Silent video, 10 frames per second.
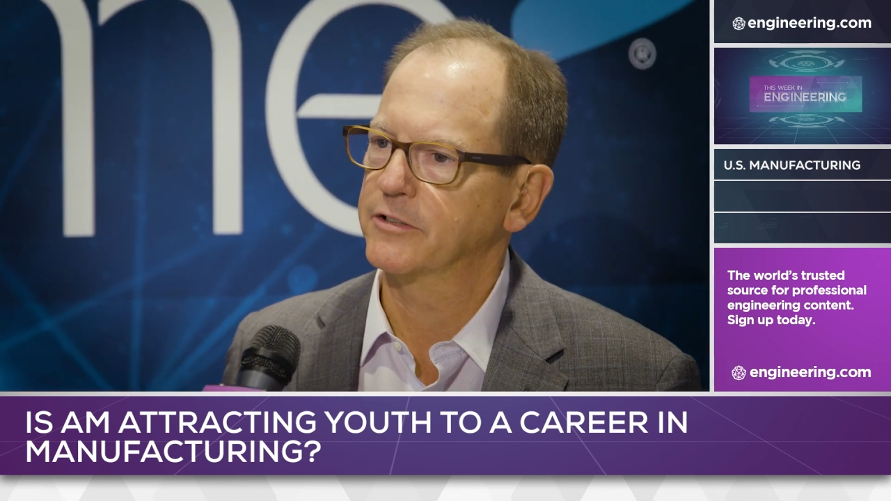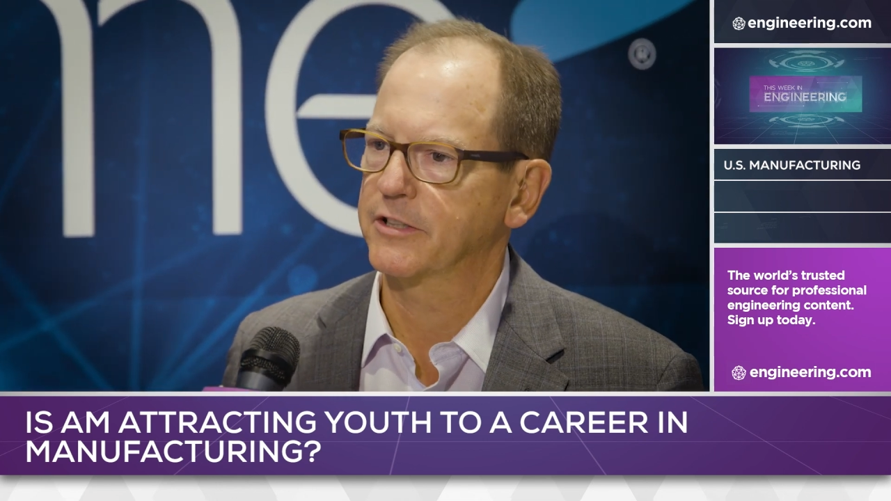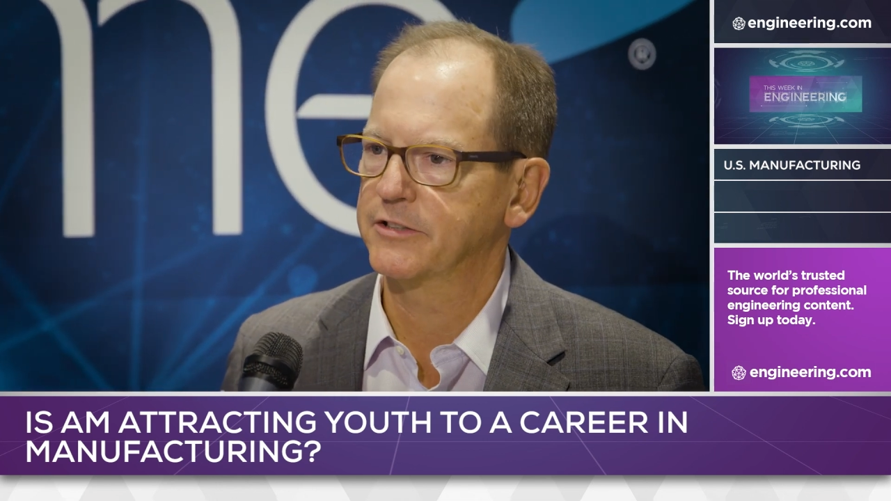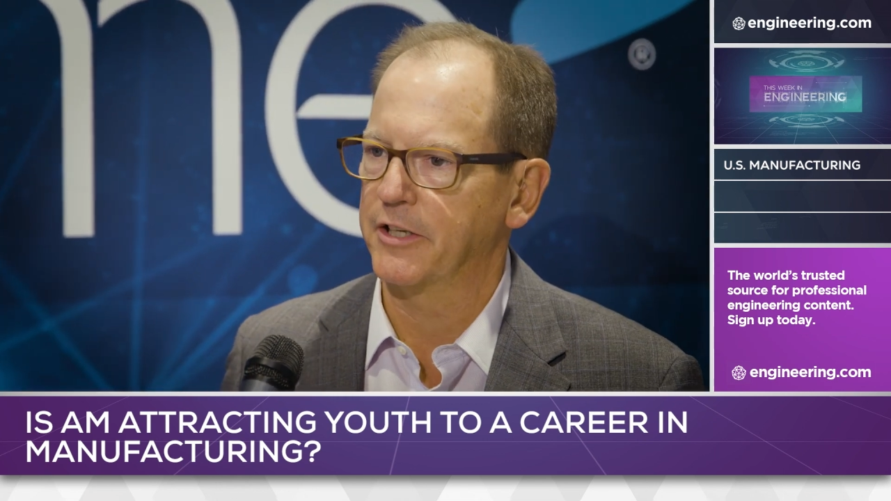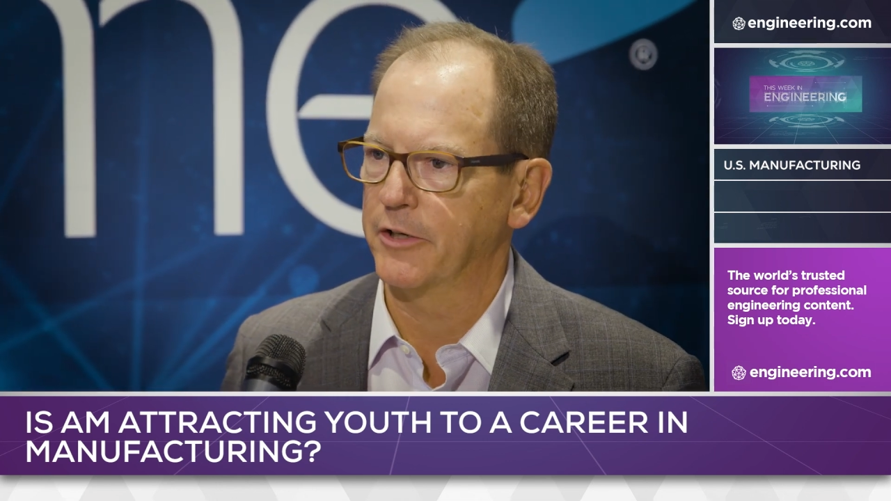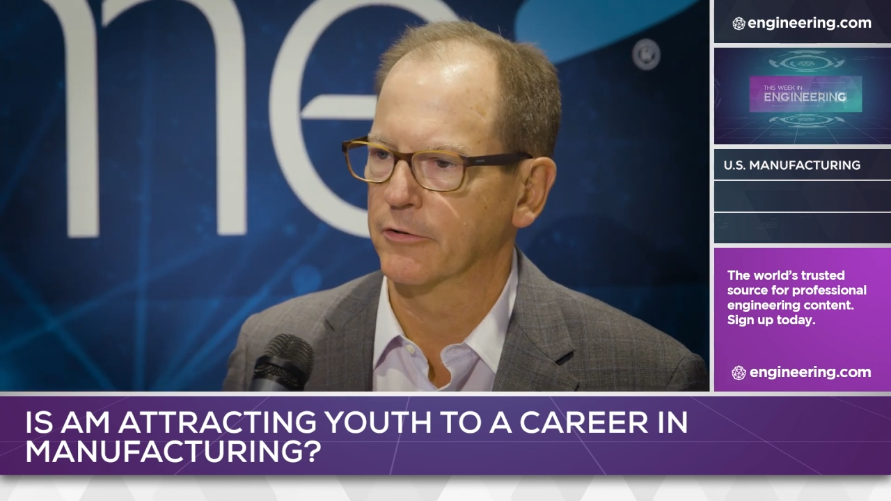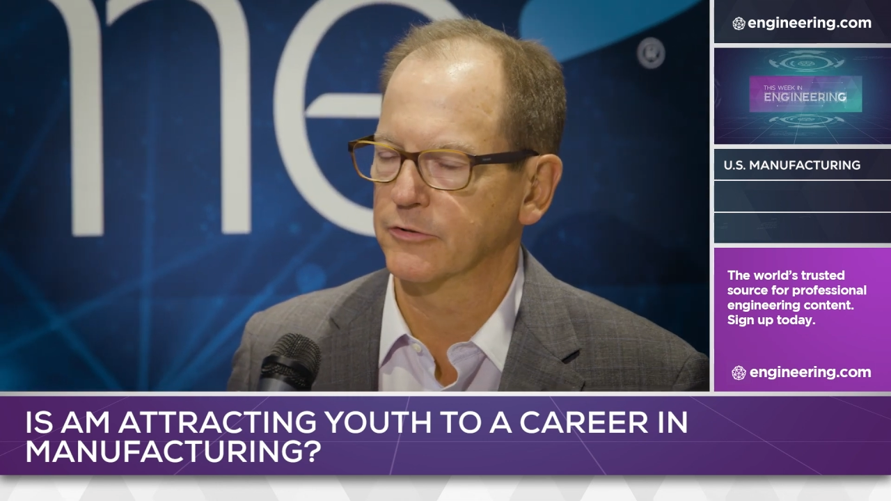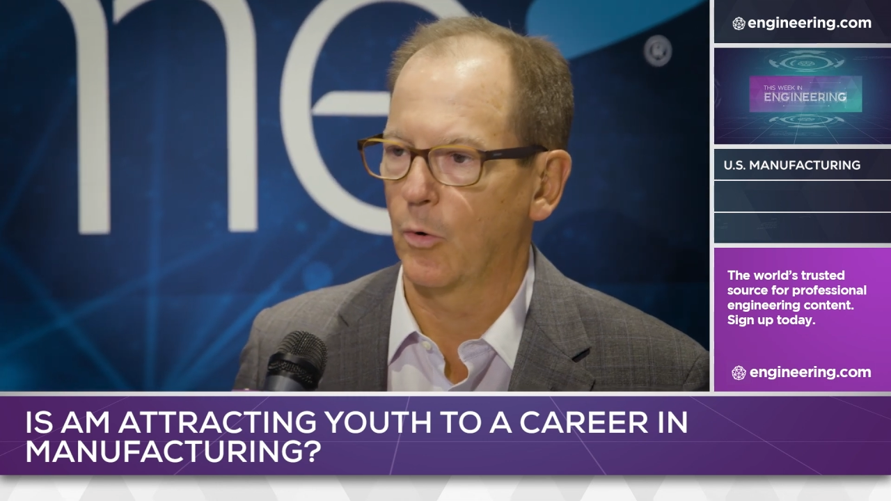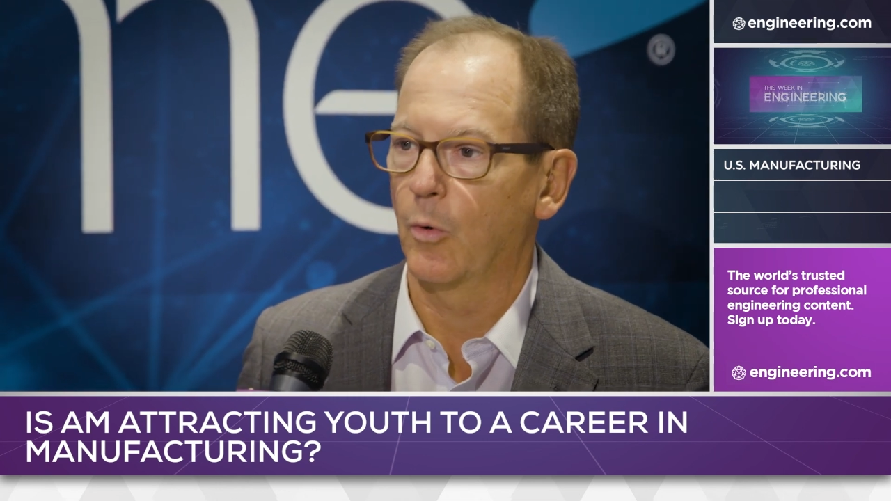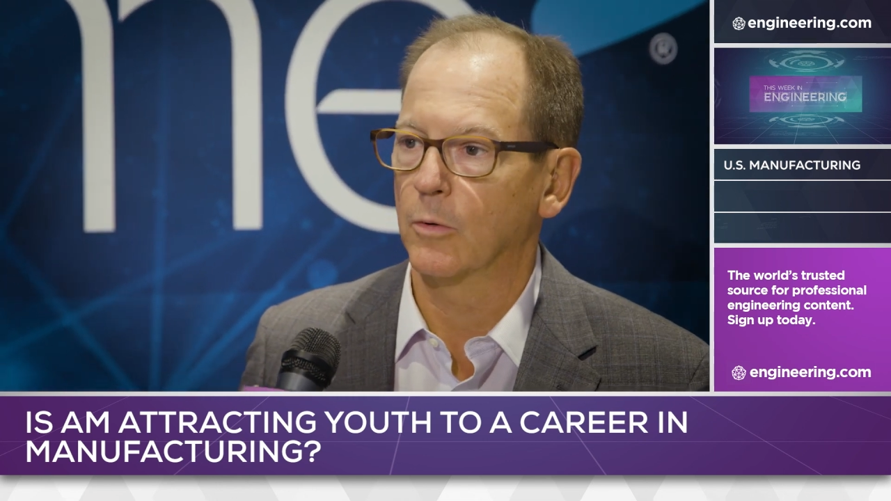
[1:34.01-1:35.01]
or 16
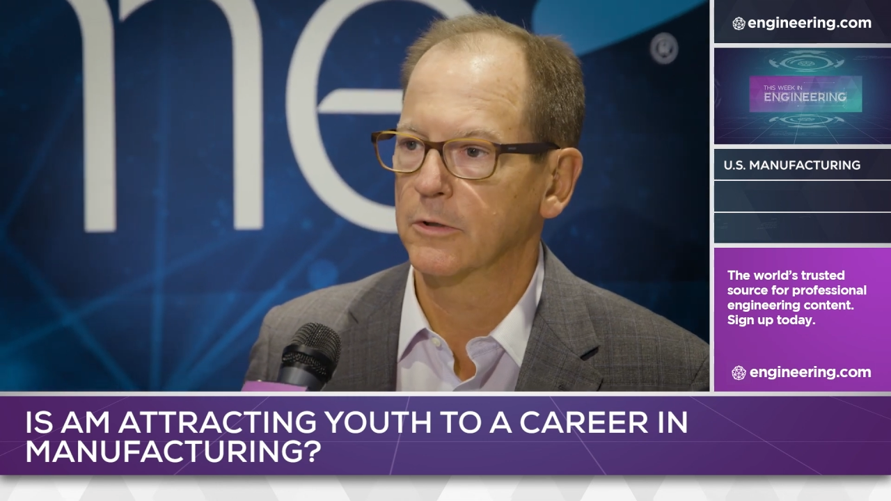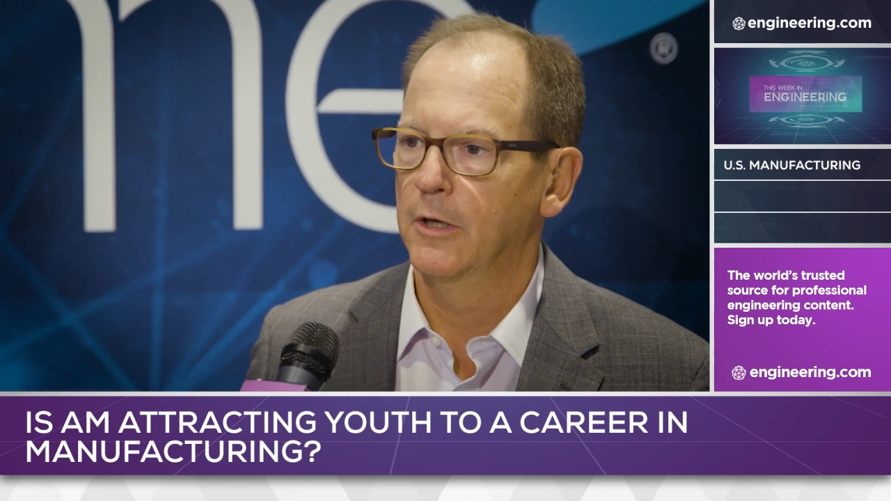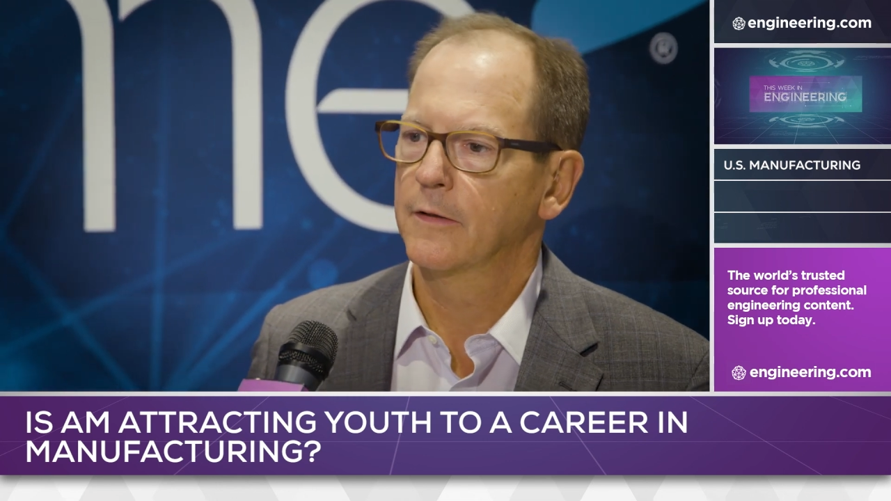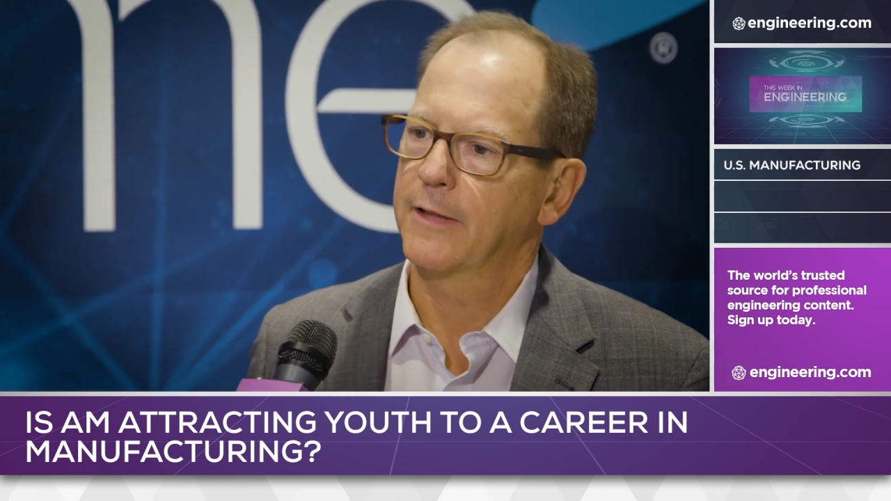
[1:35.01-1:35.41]
years old.